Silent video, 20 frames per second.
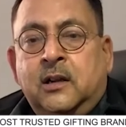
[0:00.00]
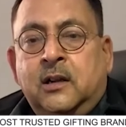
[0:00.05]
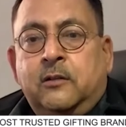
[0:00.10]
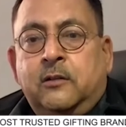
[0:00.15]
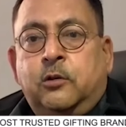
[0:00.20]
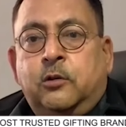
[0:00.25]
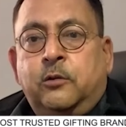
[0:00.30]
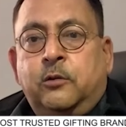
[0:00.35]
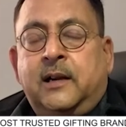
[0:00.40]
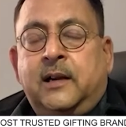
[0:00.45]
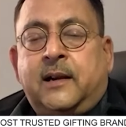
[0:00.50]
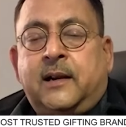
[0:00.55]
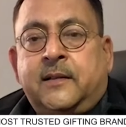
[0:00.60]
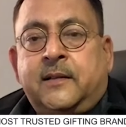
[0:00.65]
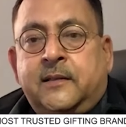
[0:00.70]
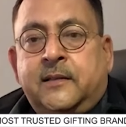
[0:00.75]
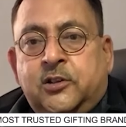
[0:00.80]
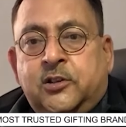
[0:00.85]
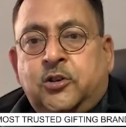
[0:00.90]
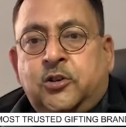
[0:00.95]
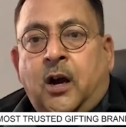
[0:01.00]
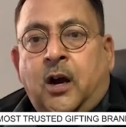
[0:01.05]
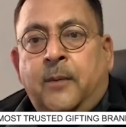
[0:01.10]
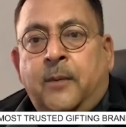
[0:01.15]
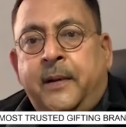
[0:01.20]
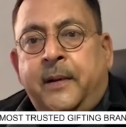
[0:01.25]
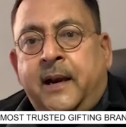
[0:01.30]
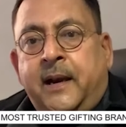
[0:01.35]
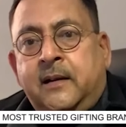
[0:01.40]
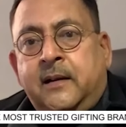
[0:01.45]
who will run the
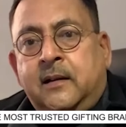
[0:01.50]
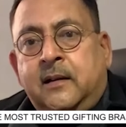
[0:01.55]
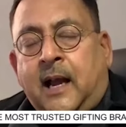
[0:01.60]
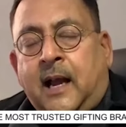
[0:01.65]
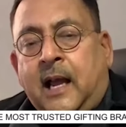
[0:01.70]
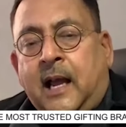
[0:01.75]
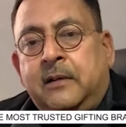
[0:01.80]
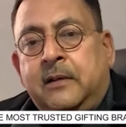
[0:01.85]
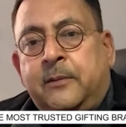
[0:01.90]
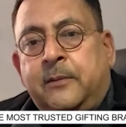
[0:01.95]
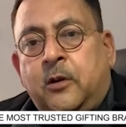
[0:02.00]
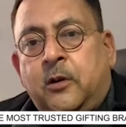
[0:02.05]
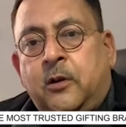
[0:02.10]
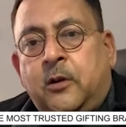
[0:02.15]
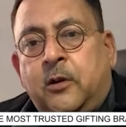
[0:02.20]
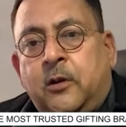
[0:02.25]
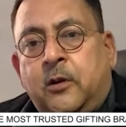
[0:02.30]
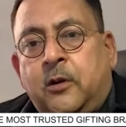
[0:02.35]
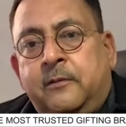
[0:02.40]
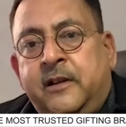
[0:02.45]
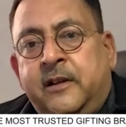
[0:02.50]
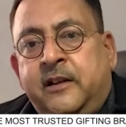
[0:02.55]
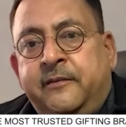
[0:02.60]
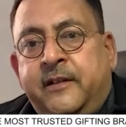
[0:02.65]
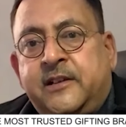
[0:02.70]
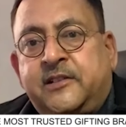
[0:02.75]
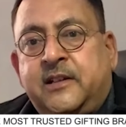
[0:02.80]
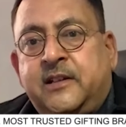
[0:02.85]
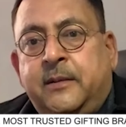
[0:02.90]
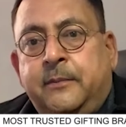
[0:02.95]
shop, and I will probably invest
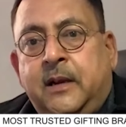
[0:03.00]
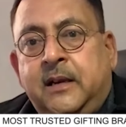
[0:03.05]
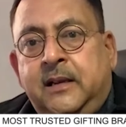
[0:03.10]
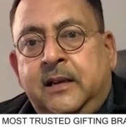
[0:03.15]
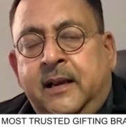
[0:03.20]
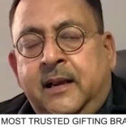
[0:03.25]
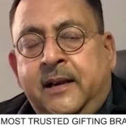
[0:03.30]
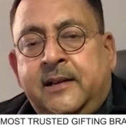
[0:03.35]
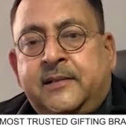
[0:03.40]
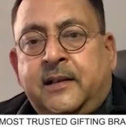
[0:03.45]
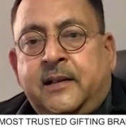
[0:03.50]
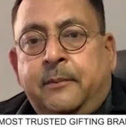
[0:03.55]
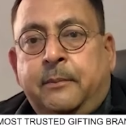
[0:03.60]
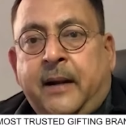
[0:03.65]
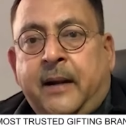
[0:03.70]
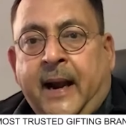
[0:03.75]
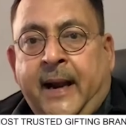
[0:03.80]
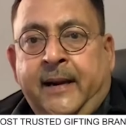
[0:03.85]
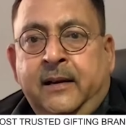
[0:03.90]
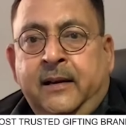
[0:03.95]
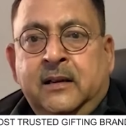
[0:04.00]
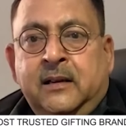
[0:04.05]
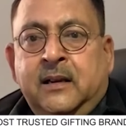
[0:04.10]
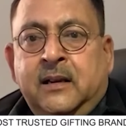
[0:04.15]
the money. And it's a brand.